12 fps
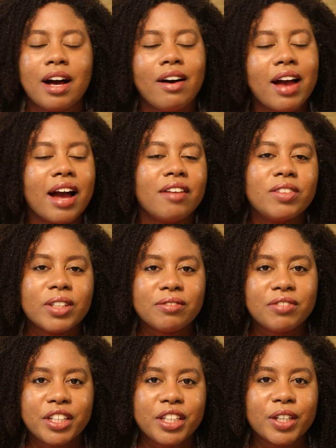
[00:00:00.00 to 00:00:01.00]
I'll have the
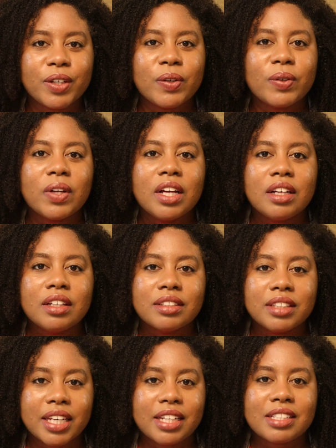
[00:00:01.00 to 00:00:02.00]
video
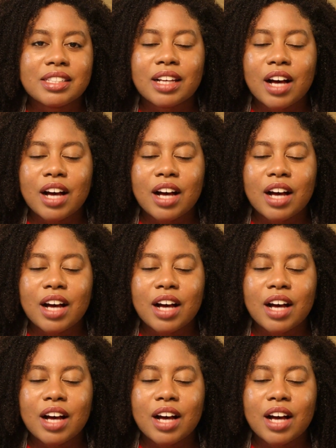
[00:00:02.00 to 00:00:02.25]
links